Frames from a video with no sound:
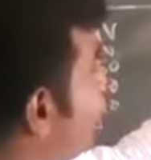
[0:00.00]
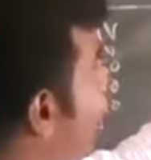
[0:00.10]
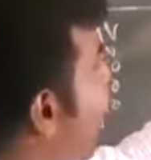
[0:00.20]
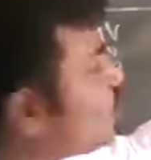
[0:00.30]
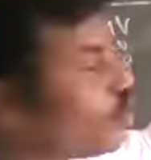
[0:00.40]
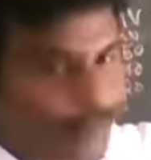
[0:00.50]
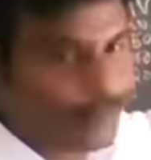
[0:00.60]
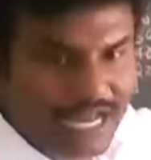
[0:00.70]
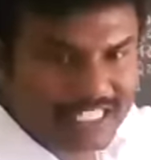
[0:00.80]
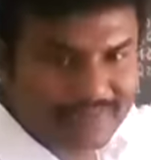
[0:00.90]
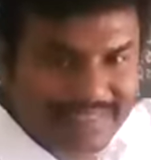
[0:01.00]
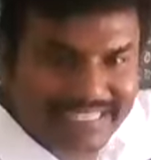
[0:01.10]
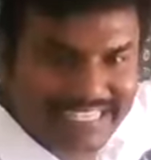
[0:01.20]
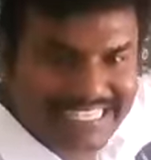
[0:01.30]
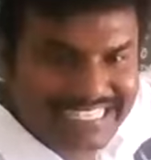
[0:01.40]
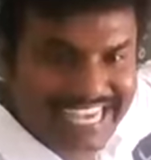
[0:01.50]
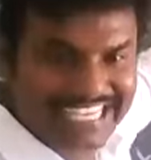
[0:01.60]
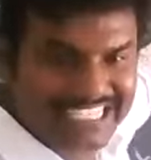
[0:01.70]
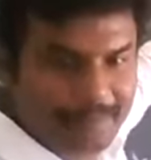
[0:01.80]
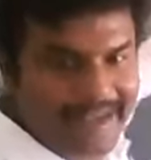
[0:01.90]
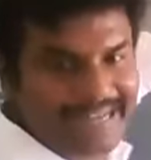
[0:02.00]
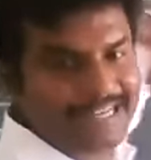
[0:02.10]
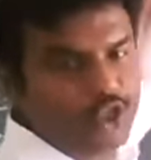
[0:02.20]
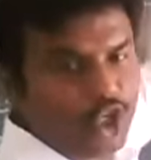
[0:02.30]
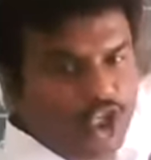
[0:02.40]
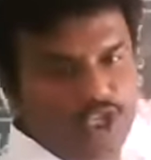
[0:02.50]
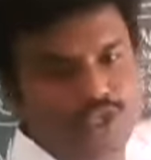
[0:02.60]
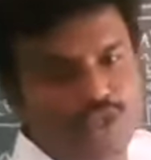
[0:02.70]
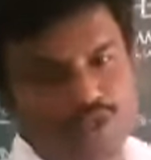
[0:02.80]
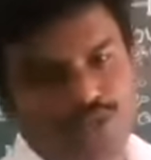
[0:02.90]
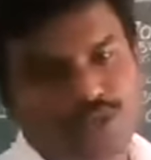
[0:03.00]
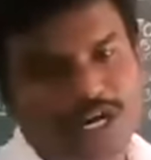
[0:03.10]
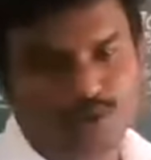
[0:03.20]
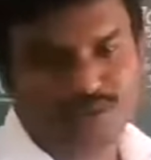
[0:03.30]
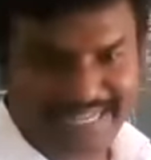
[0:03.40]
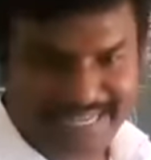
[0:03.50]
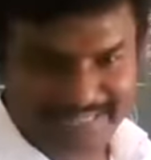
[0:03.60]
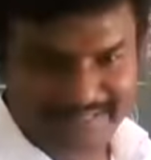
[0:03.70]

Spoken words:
axoplasm is expelled to outside.